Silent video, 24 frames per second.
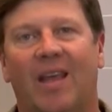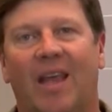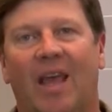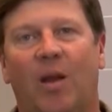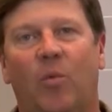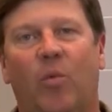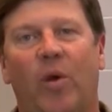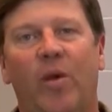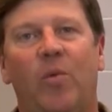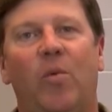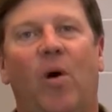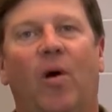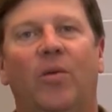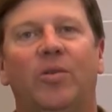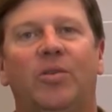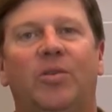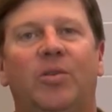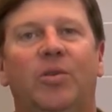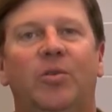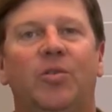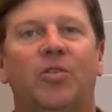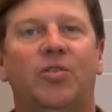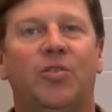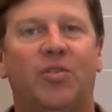And we want
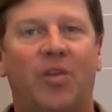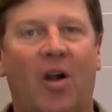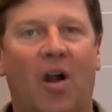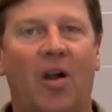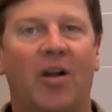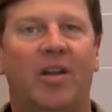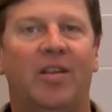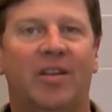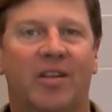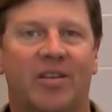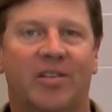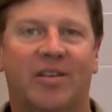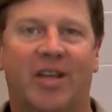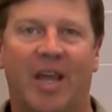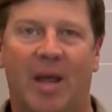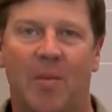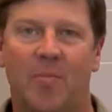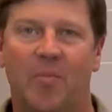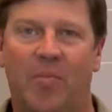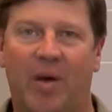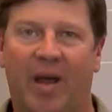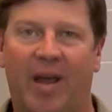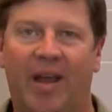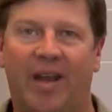to start this
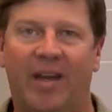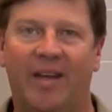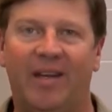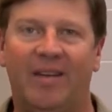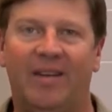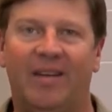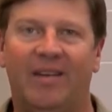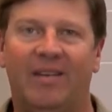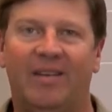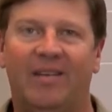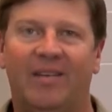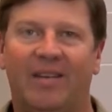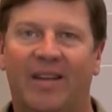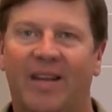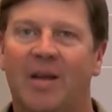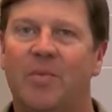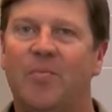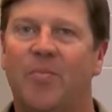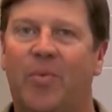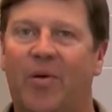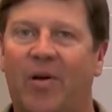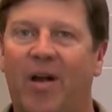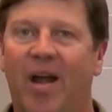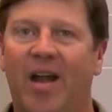campaign
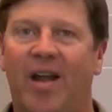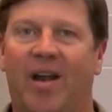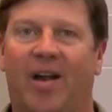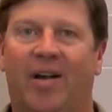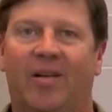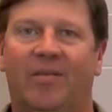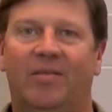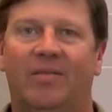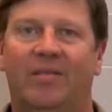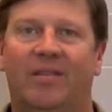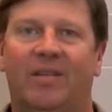in prayer.